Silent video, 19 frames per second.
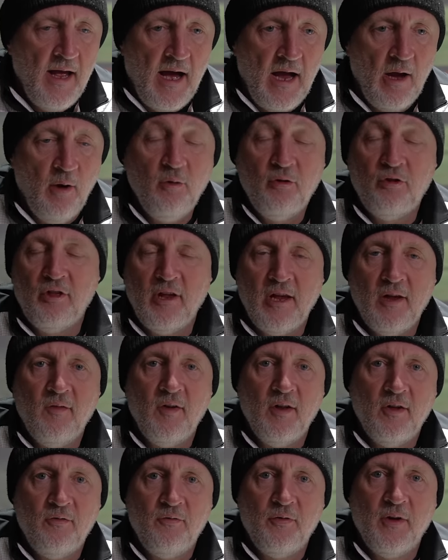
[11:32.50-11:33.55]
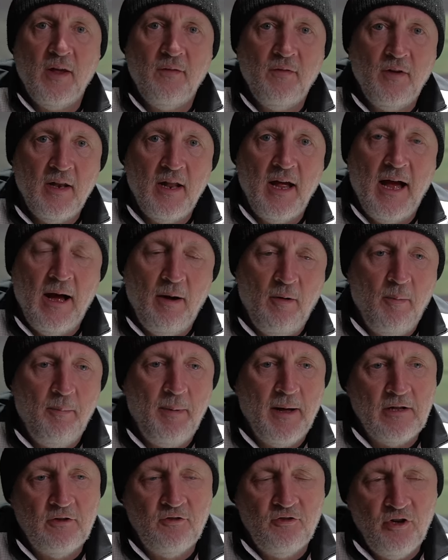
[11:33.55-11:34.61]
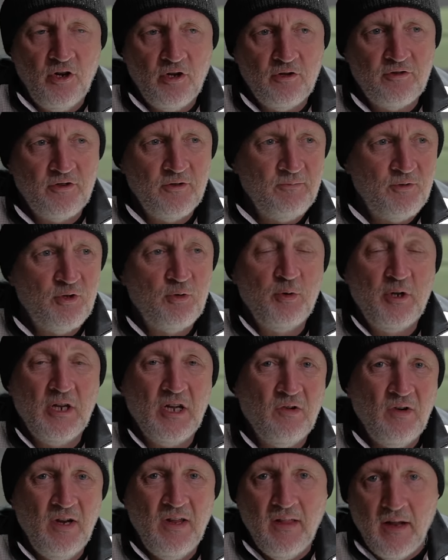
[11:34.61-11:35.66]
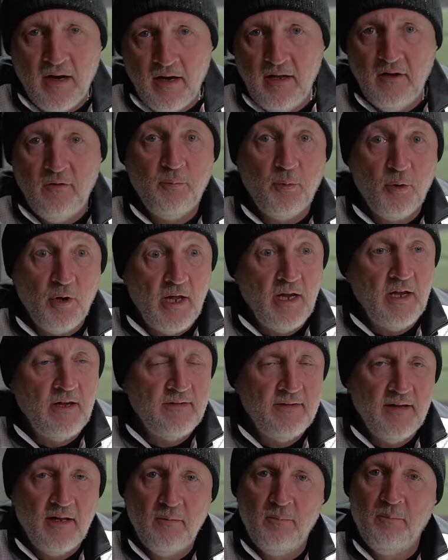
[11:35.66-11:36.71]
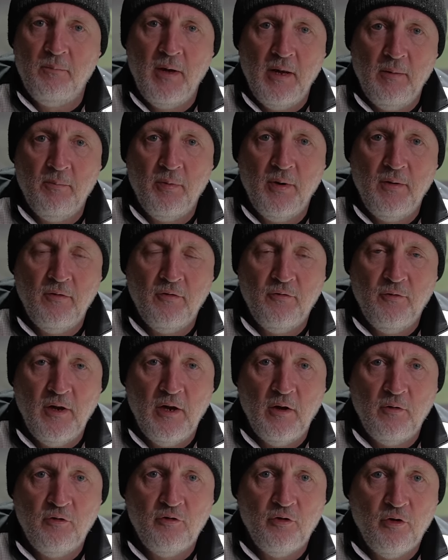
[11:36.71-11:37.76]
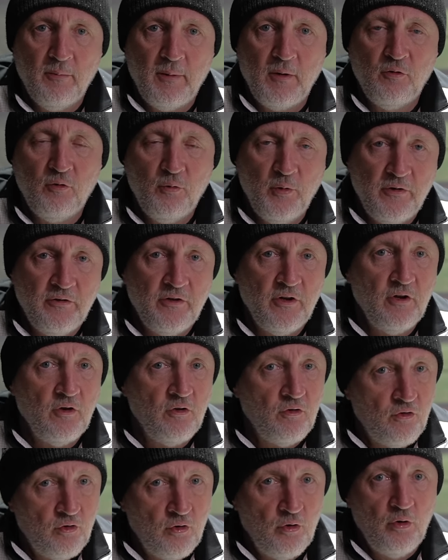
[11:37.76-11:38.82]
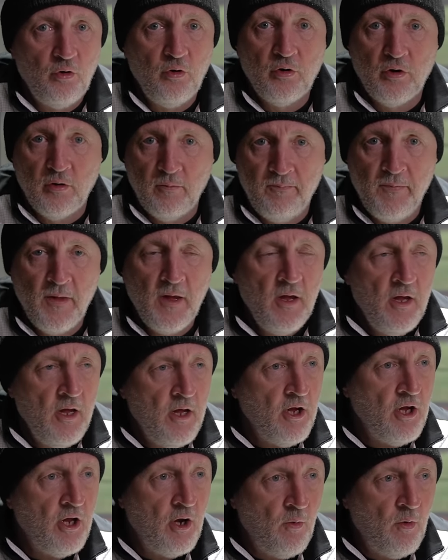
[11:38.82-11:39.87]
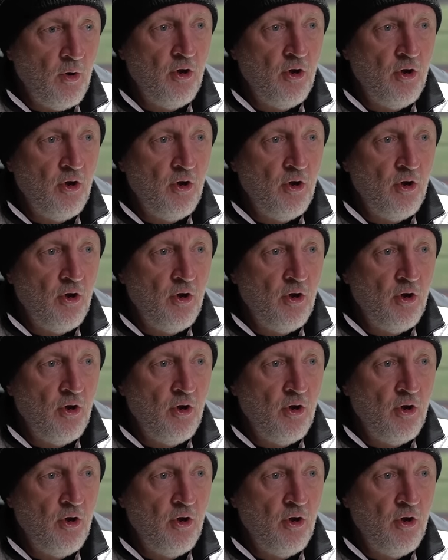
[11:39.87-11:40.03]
I always think of it as forgiving our bad shots, and to a degree that is, but like I said in previous videos, it's all about twisting and torque and, you know,